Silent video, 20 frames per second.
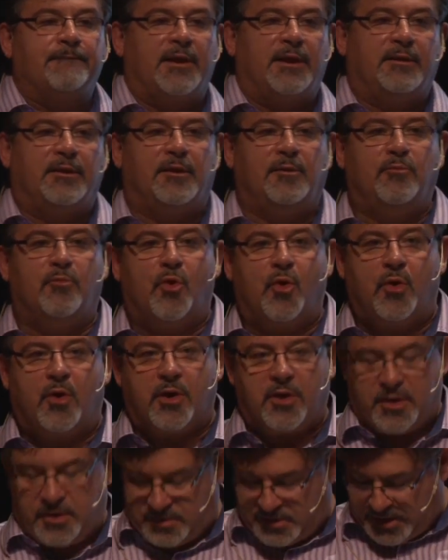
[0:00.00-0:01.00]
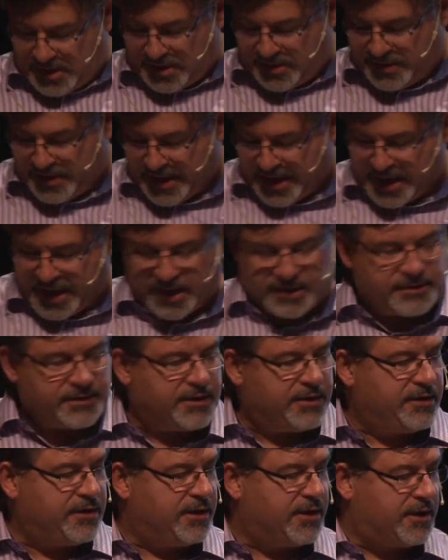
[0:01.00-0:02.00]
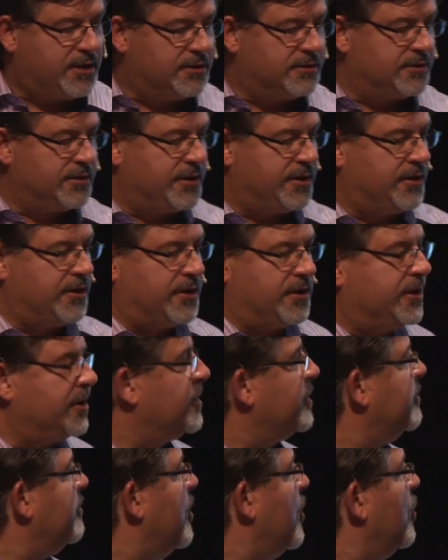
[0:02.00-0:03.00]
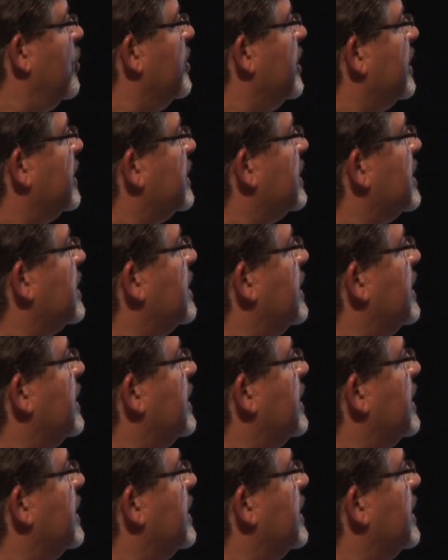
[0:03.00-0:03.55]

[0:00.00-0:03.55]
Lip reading: A little more on that in a moment.